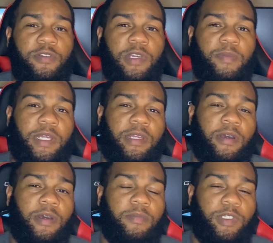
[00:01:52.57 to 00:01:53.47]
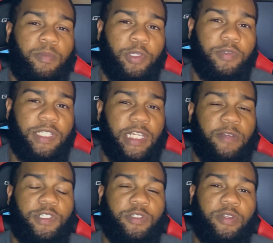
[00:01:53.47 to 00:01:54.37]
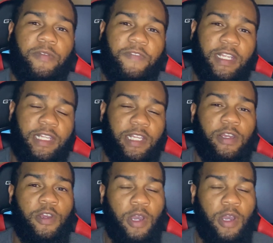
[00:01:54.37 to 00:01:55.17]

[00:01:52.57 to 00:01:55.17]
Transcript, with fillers: You could be um, blue team, which you're defending,